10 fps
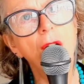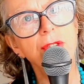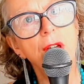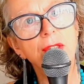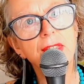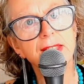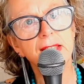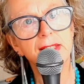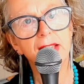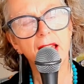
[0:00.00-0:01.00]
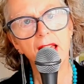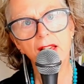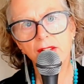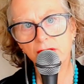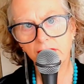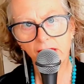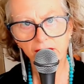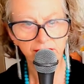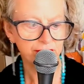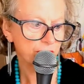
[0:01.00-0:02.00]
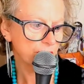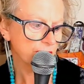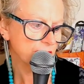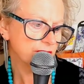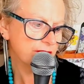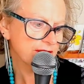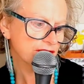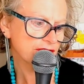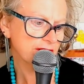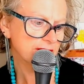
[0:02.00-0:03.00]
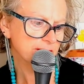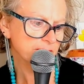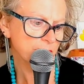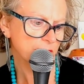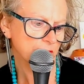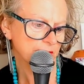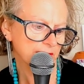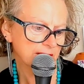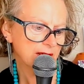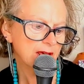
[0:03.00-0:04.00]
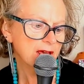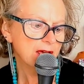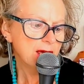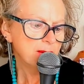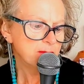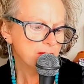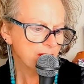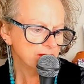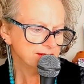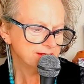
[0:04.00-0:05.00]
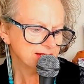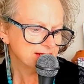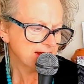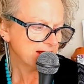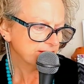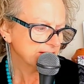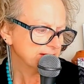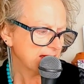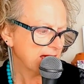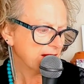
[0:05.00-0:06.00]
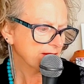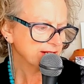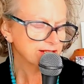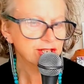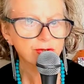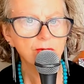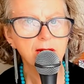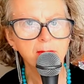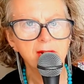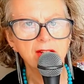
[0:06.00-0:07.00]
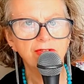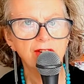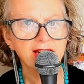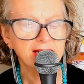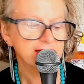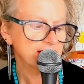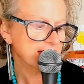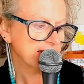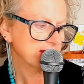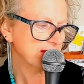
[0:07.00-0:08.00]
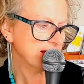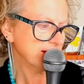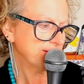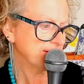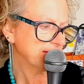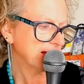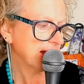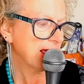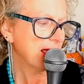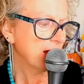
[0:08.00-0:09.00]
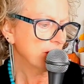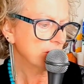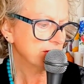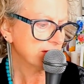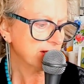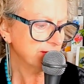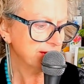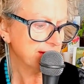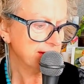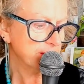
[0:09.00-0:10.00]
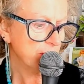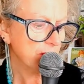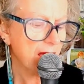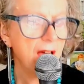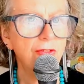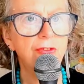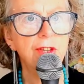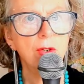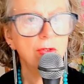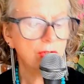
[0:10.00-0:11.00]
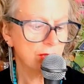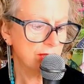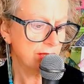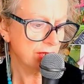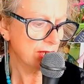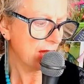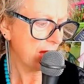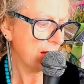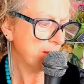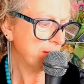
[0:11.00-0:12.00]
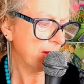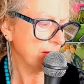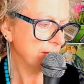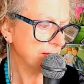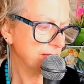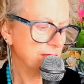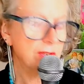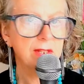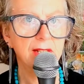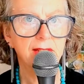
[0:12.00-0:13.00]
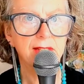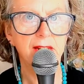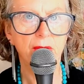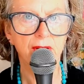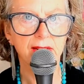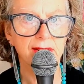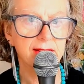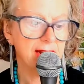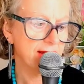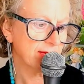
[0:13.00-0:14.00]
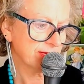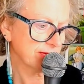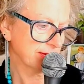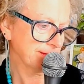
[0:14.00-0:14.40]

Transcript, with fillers: Although this is a historical fiction book, Morris and David are extremely funny together, which gives this book a feel-good opposed to the serious stuff.